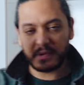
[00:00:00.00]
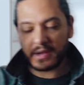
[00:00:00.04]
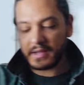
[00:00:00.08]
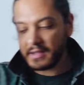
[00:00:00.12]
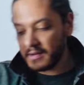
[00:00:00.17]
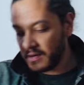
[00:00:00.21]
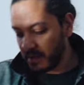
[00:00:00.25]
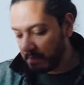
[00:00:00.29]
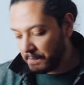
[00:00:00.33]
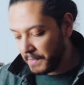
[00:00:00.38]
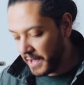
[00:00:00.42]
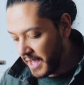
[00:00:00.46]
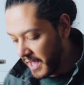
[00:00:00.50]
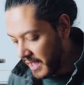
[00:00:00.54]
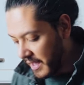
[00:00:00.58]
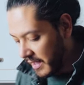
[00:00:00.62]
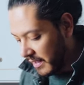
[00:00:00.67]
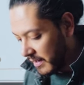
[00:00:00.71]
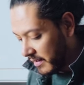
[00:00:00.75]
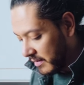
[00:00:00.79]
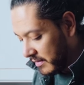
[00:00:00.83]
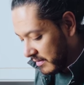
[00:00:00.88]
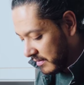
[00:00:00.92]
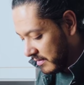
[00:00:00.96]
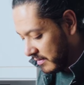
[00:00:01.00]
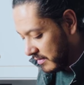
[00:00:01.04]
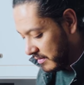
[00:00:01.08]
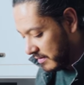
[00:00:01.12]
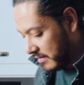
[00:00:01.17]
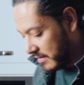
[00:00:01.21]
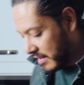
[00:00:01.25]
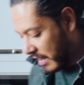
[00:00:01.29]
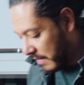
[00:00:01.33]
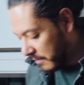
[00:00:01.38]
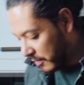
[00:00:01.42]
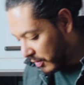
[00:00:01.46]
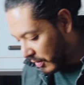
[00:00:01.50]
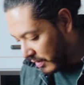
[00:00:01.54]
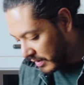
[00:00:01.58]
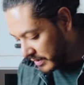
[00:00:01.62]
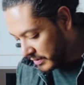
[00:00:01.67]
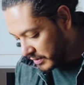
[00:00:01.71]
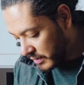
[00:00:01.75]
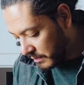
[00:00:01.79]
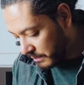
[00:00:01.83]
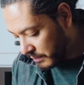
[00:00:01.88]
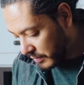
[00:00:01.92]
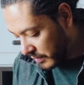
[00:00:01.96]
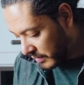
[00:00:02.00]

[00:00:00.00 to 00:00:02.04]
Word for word: a regular pan, I'm going to